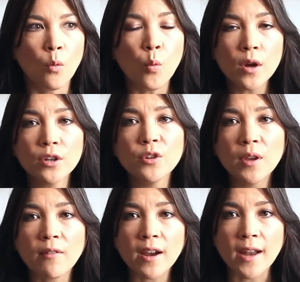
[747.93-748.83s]
what are you
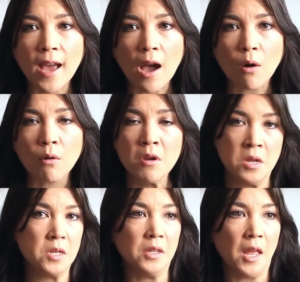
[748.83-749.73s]
doing right now
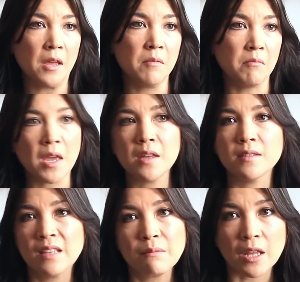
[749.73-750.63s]
to, like, make
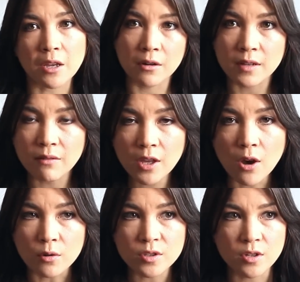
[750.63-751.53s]
it seem like you're a TV
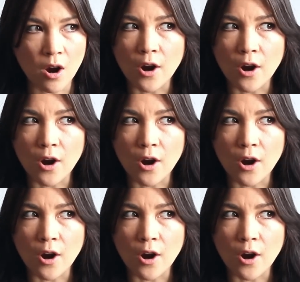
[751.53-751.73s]
host?